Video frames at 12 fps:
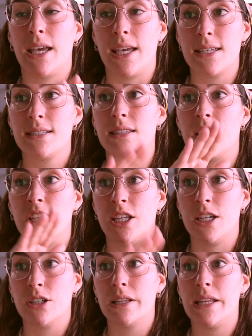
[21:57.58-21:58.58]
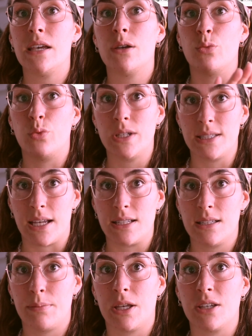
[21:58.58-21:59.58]
is the yearly
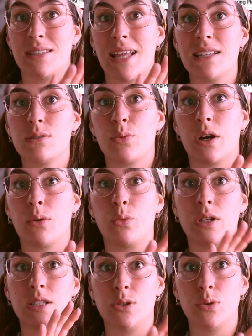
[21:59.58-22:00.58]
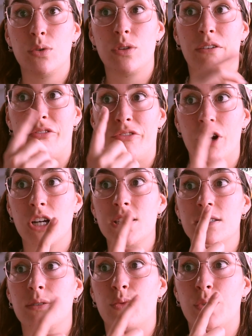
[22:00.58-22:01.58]
reset, because that's where we do the
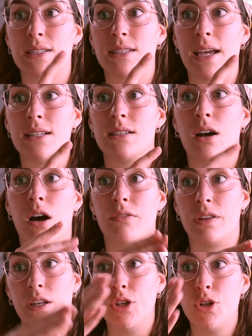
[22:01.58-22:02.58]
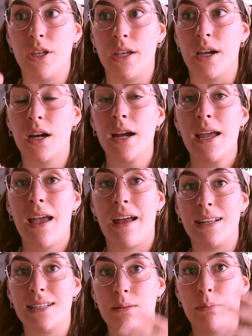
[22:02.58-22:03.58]
first reset of the new year,
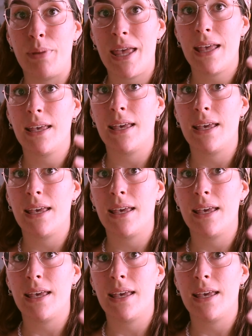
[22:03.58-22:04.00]
and it's the big